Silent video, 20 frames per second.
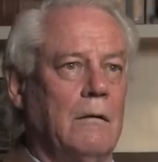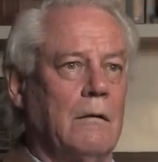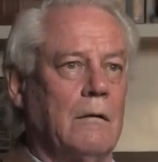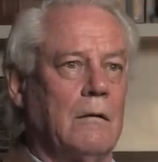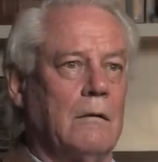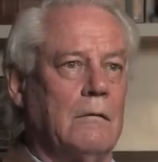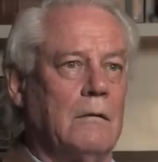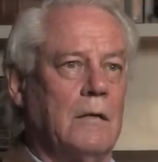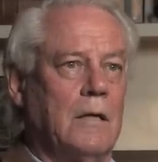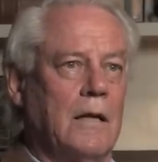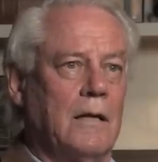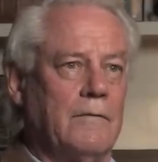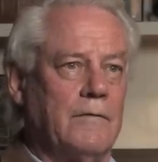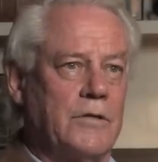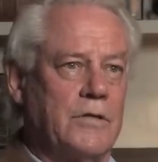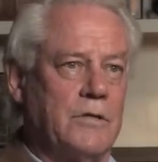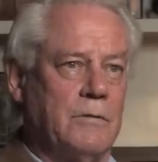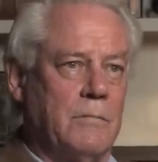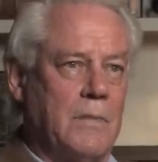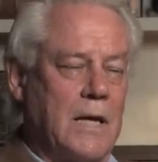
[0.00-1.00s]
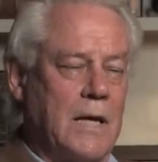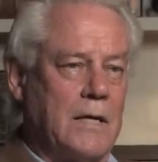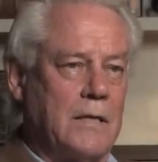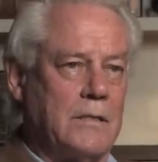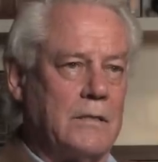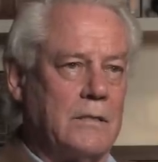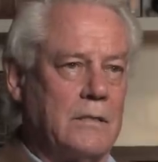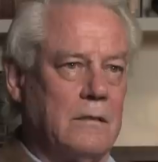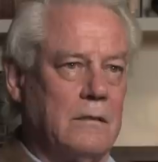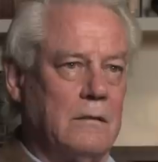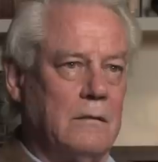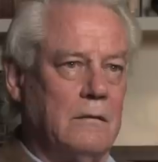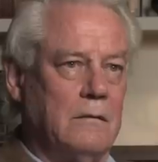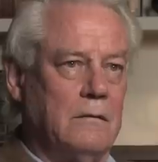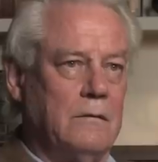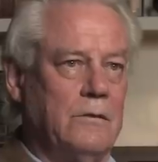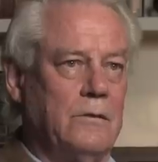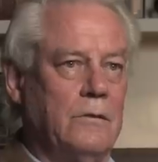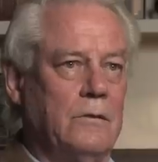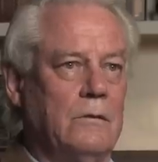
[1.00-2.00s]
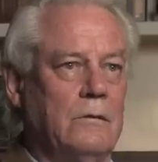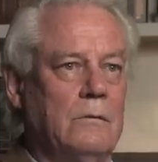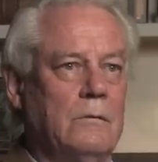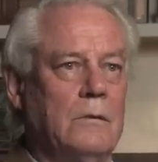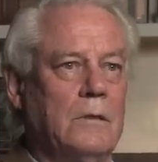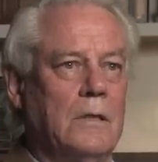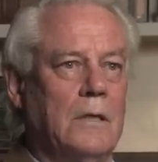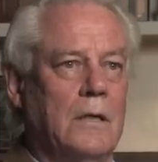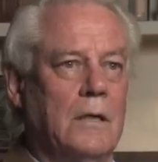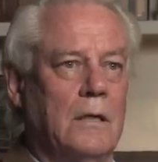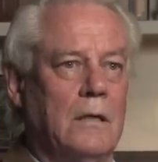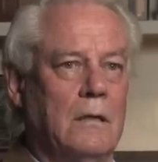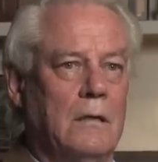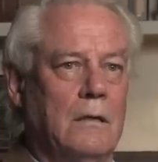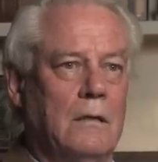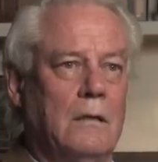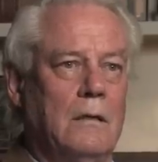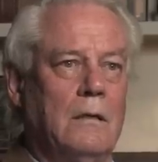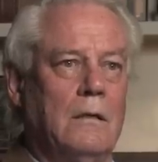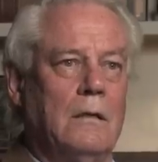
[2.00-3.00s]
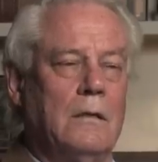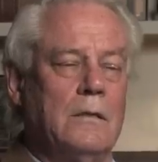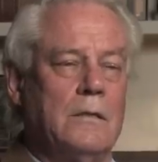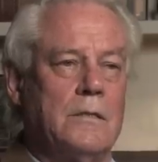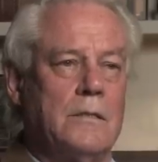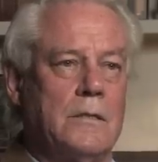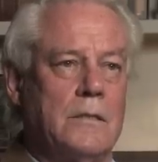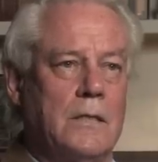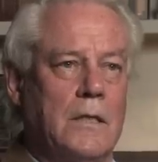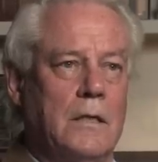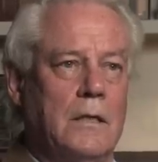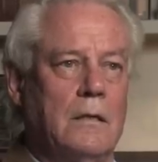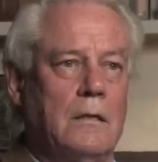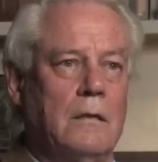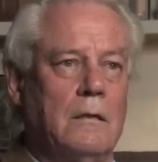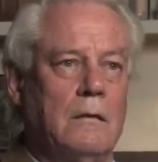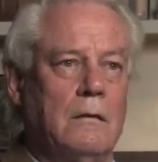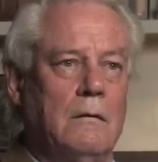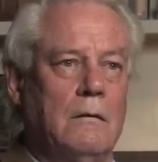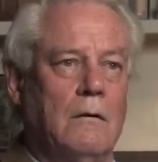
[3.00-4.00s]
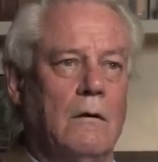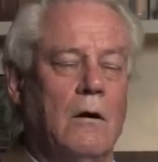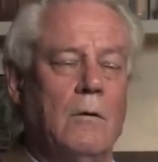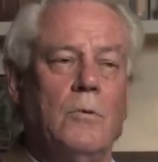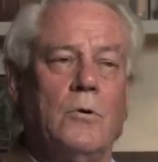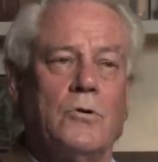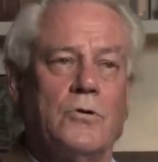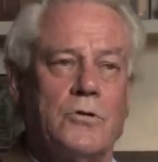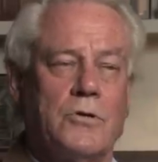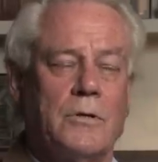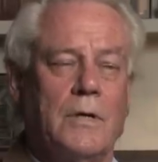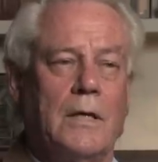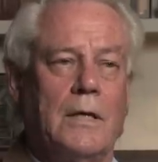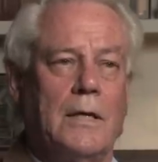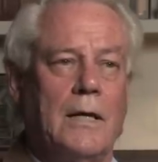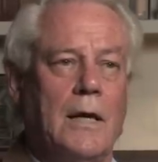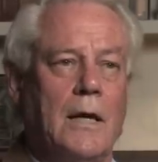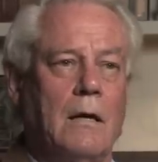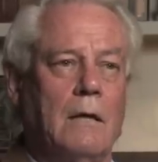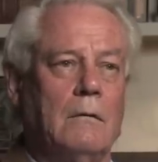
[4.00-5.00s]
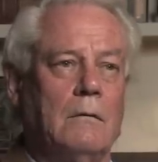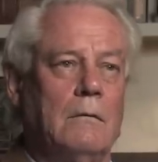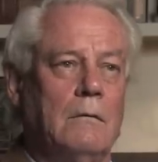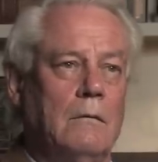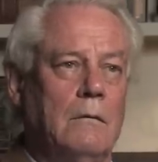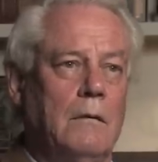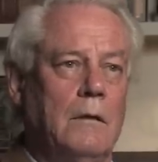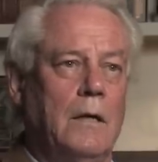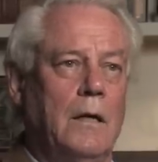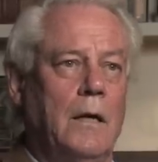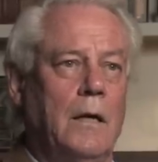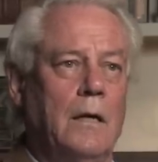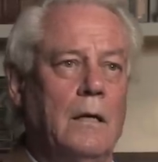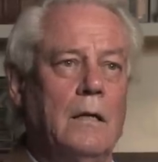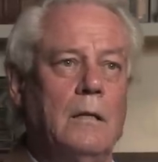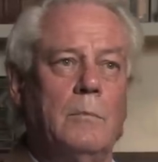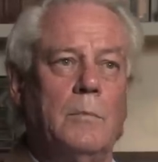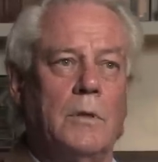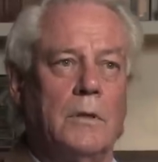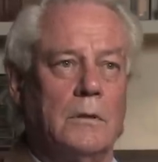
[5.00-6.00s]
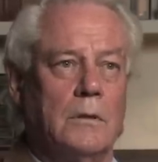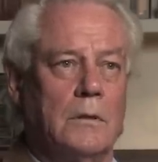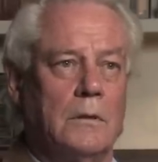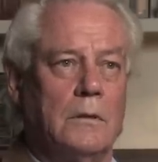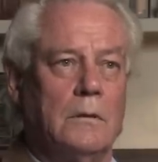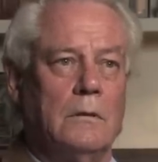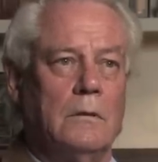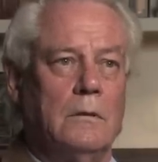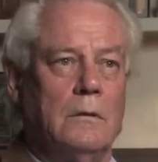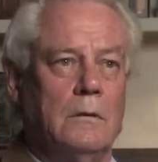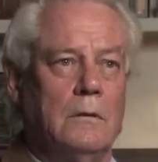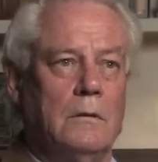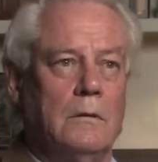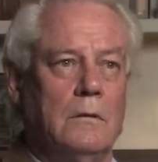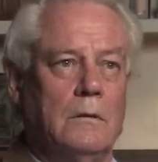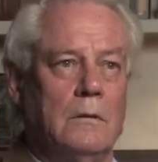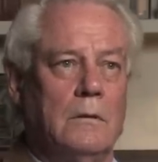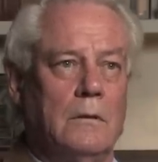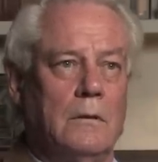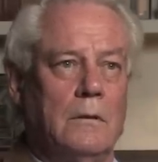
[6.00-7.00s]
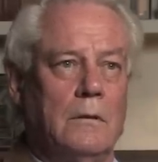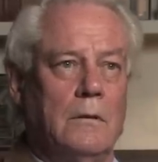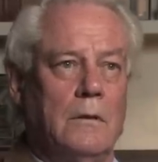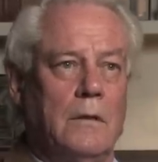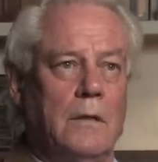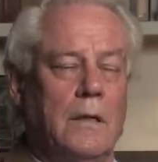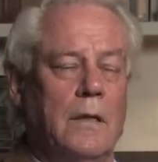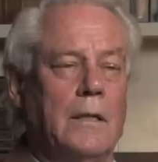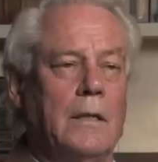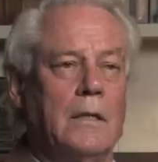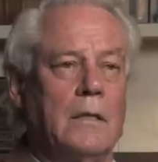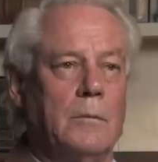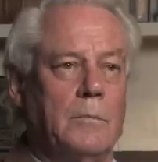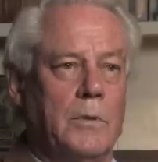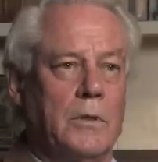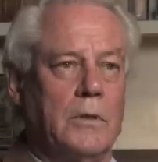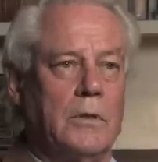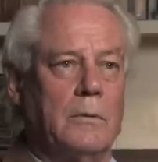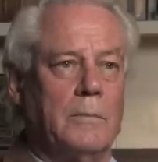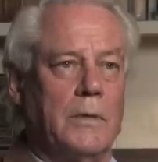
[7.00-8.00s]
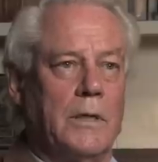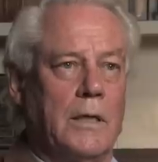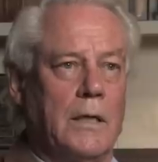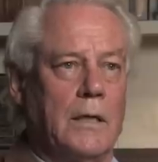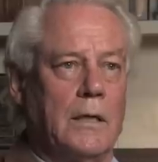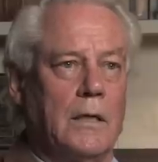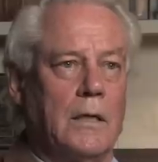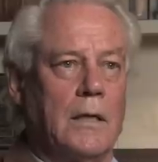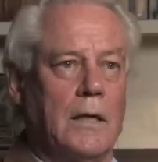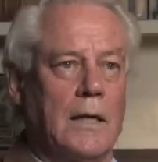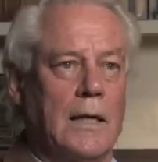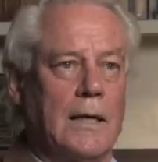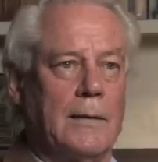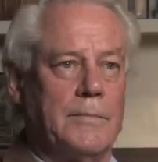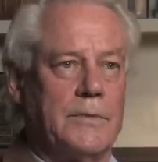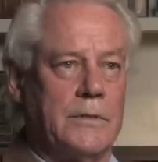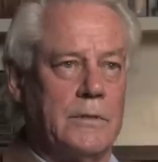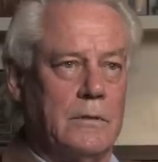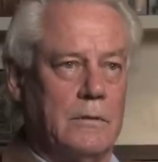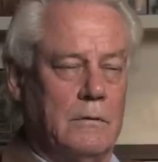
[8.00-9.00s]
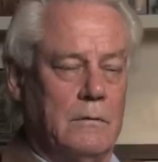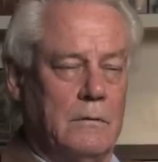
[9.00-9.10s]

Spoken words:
the television mast to sink almost straight down into the building, and then the building began to collapse?